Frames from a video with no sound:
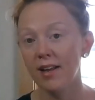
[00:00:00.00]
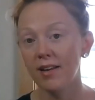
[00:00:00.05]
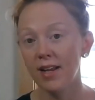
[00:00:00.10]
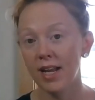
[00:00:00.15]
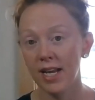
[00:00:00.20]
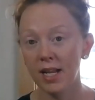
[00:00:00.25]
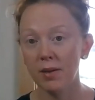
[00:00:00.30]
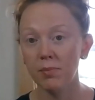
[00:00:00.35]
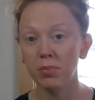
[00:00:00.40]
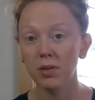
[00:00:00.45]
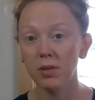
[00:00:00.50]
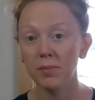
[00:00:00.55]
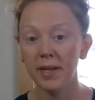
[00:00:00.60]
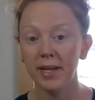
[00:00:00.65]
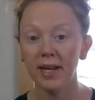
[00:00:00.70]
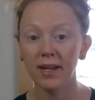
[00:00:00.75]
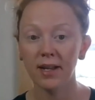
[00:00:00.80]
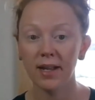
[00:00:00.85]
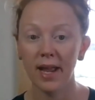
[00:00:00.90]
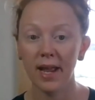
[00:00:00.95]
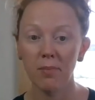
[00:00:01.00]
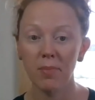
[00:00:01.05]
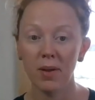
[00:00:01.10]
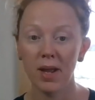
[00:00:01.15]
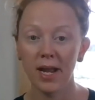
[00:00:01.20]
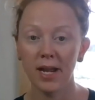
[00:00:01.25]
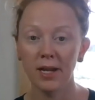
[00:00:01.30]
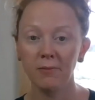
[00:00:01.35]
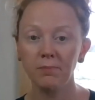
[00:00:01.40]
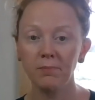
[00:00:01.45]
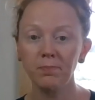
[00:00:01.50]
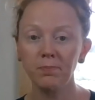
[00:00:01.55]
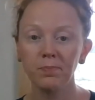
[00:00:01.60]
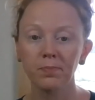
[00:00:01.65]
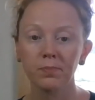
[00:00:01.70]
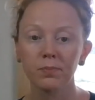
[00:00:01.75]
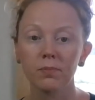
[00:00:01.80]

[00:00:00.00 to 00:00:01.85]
and implement a campaign,